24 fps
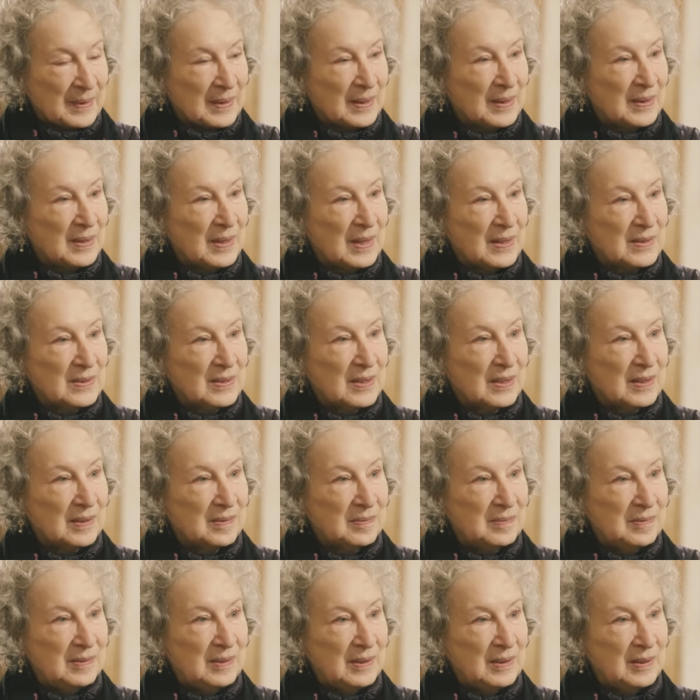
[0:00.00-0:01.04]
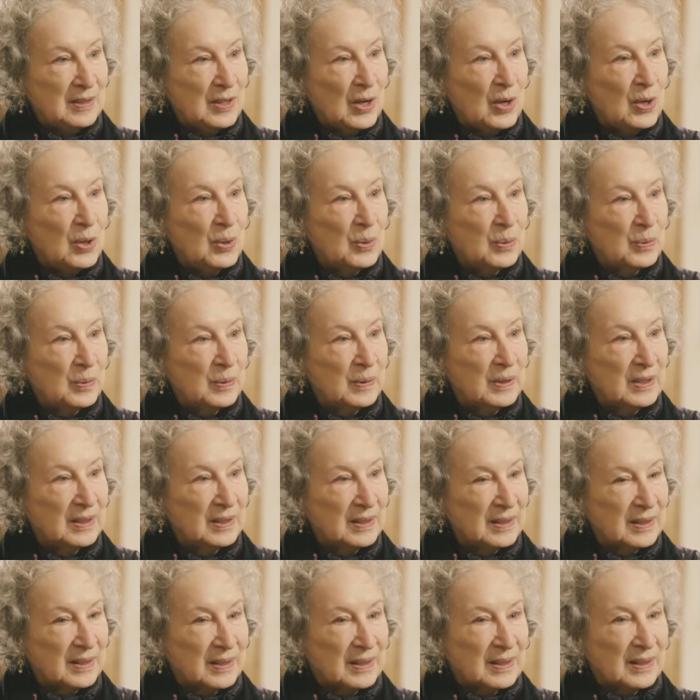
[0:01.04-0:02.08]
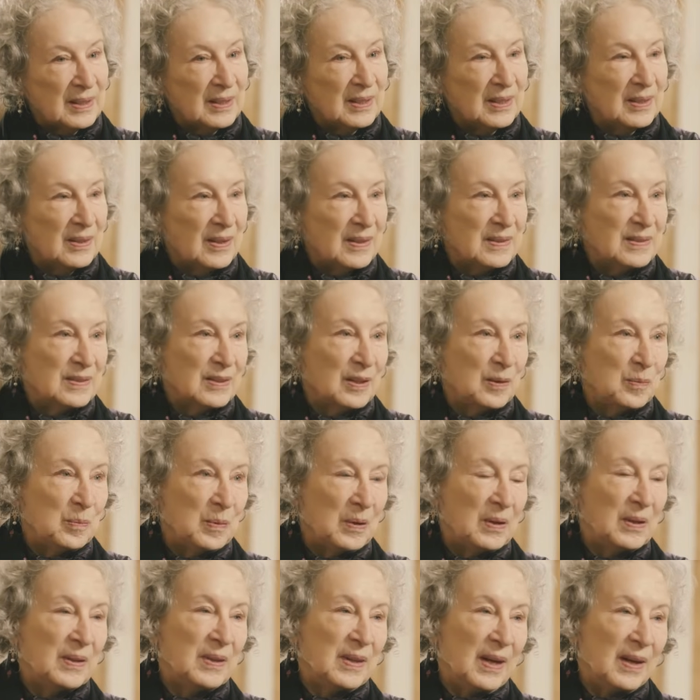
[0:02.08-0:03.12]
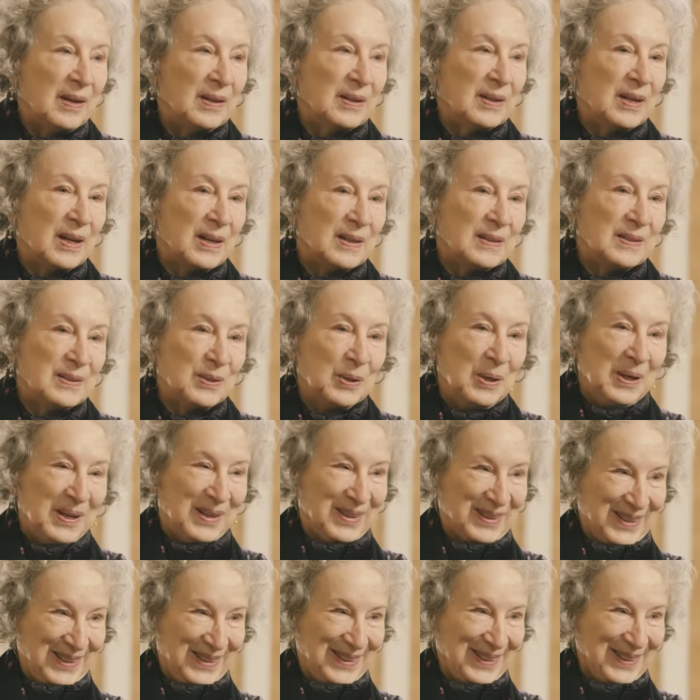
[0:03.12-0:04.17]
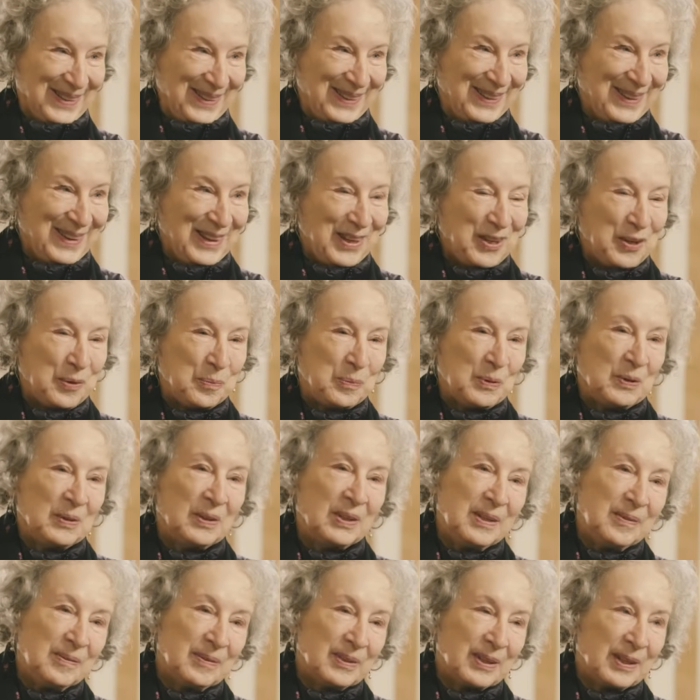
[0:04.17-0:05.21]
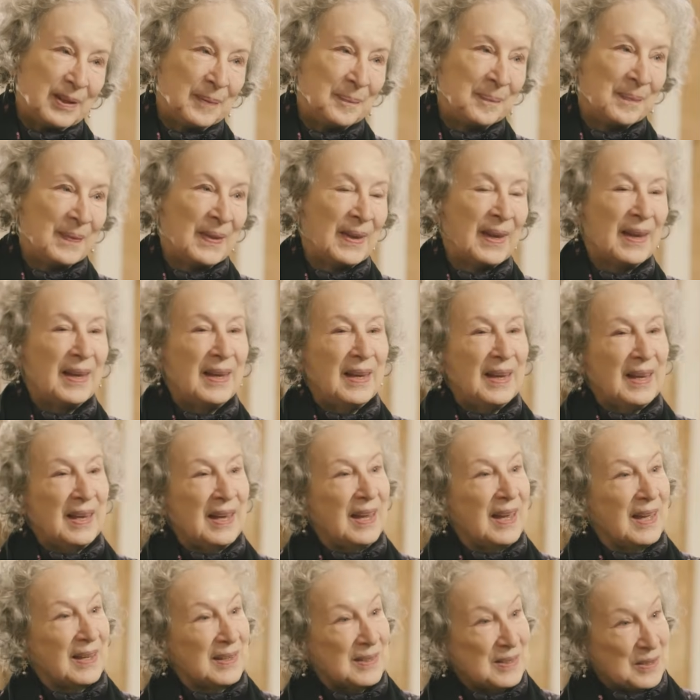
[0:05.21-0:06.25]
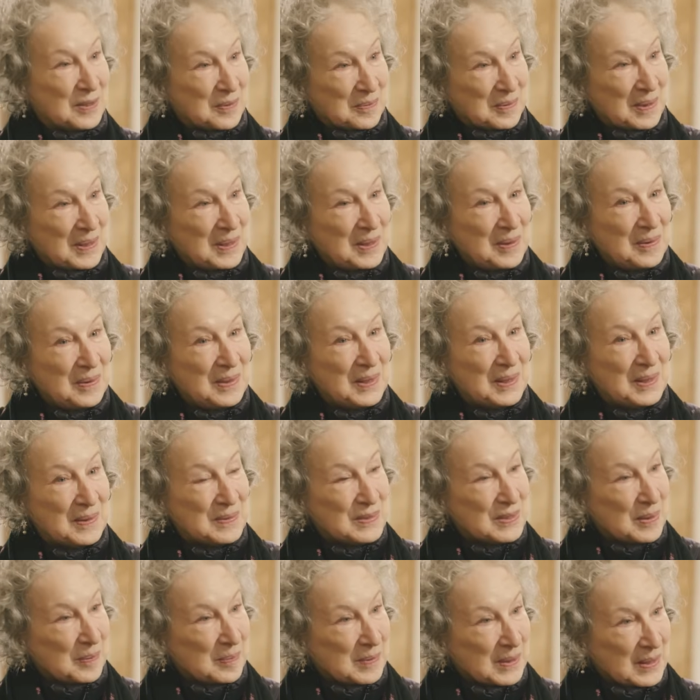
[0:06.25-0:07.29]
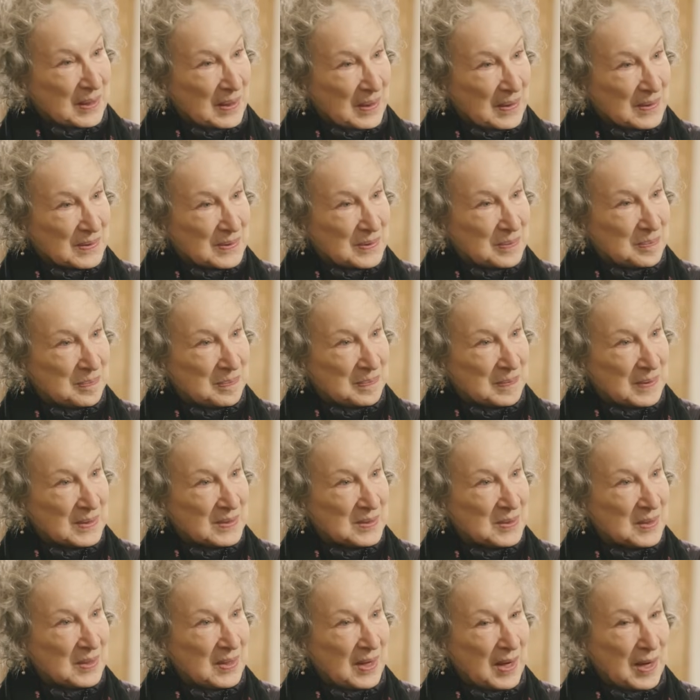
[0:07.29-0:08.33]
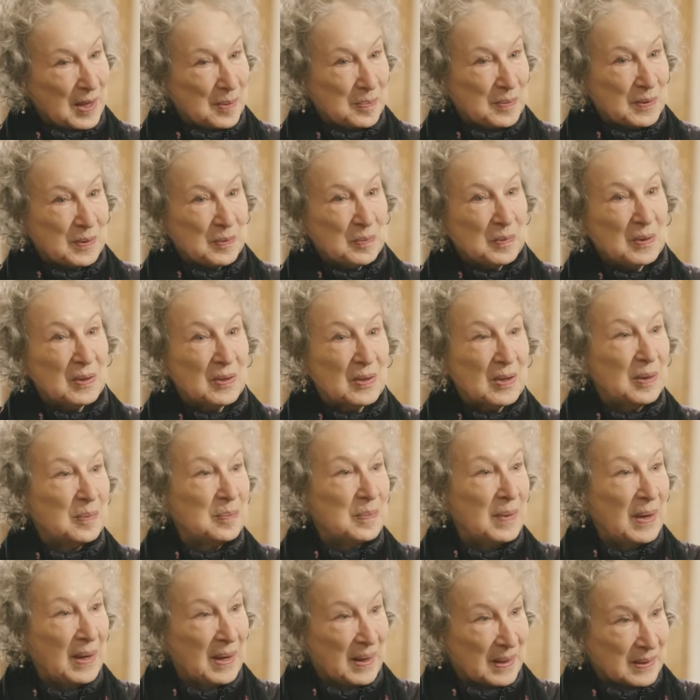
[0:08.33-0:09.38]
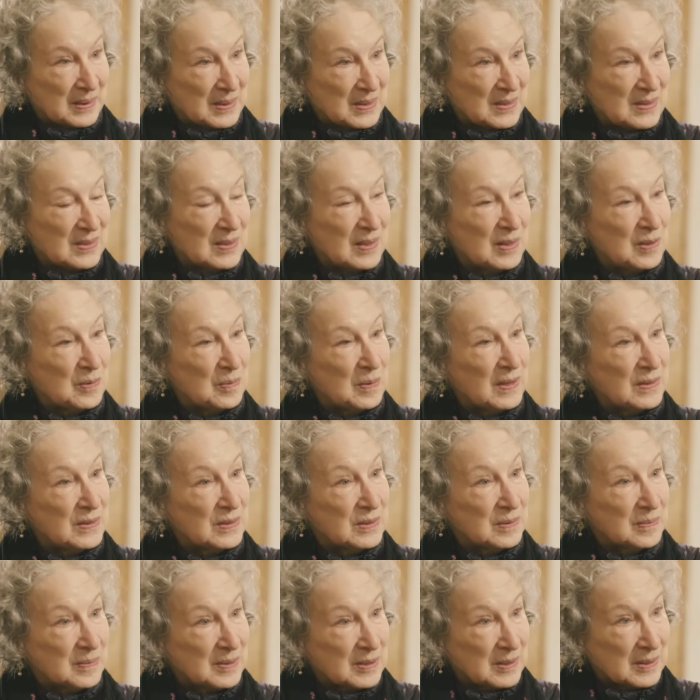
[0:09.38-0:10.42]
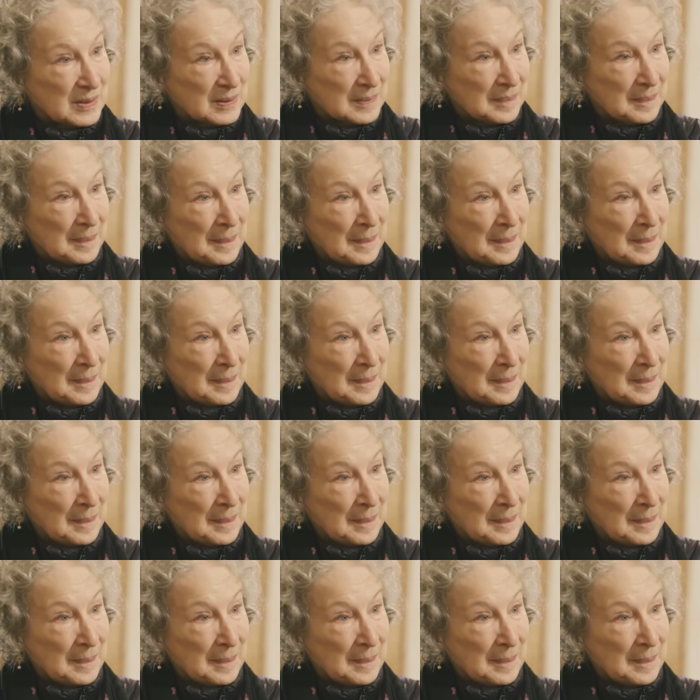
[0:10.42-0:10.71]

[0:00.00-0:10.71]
And they said, no. And I said, well, in that case, we're leaving. And when you think of something else that's going to happen, we'll come back to see the rest of it.